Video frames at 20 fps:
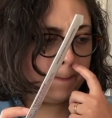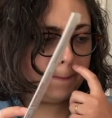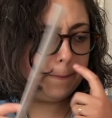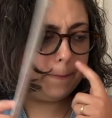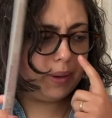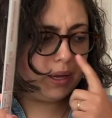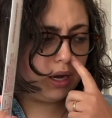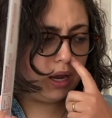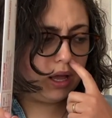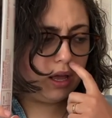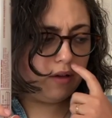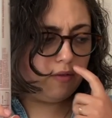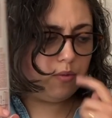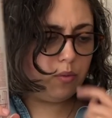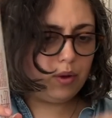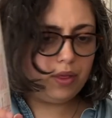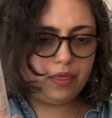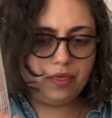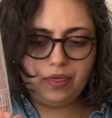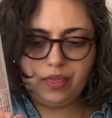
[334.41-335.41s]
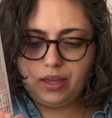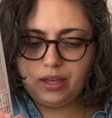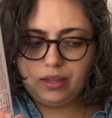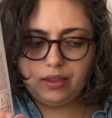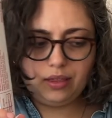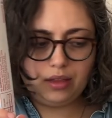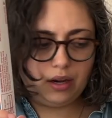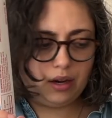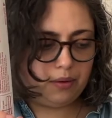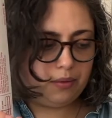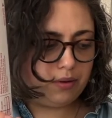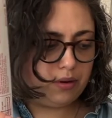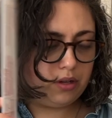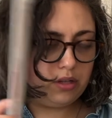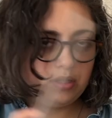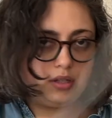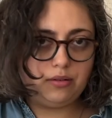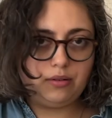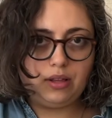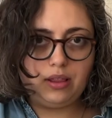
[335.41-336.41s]
But I have one thing that I want
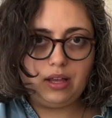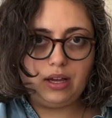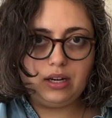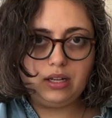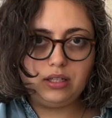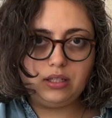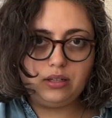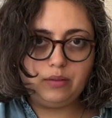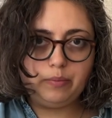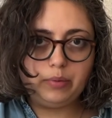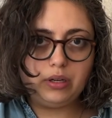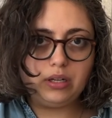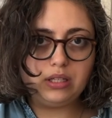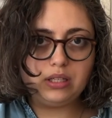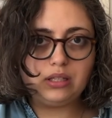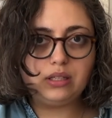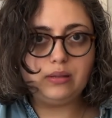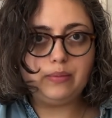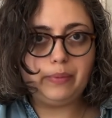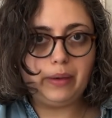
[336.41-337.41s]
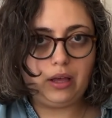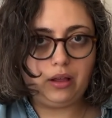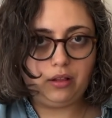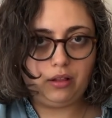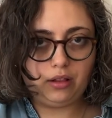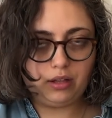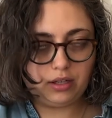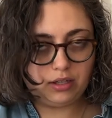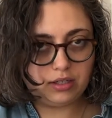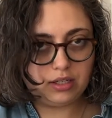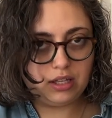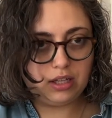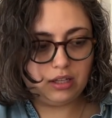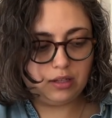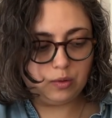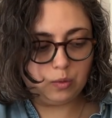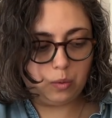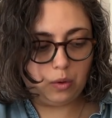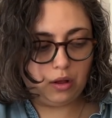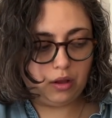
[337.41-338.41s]
to do, and that is to put a spell into
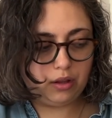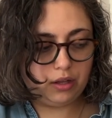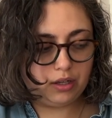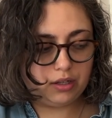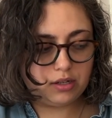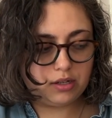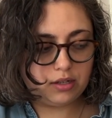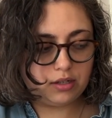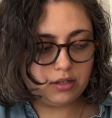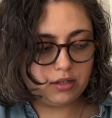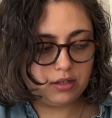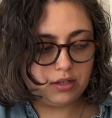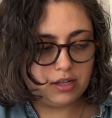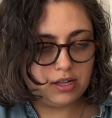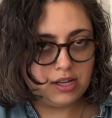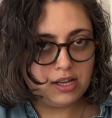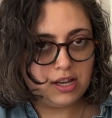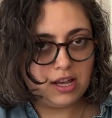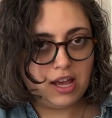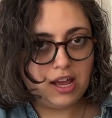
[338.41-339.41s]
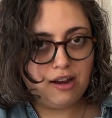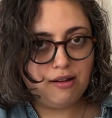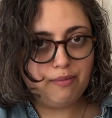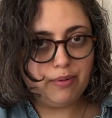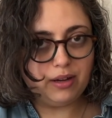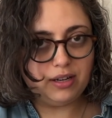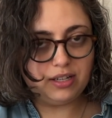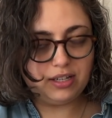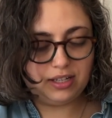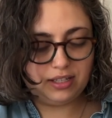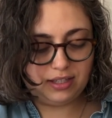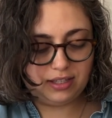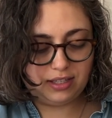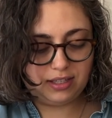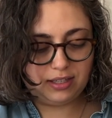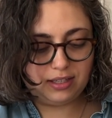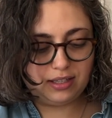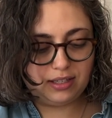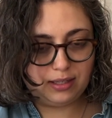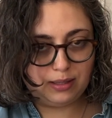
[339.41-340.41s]
this wallet. An
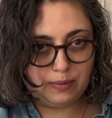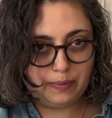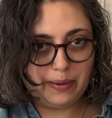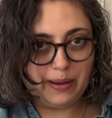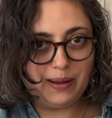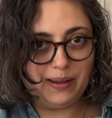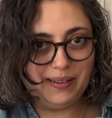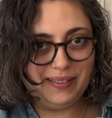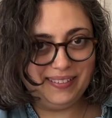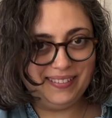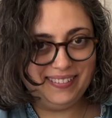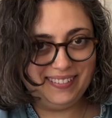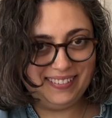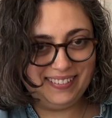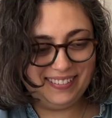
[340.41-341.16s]
abundance spell.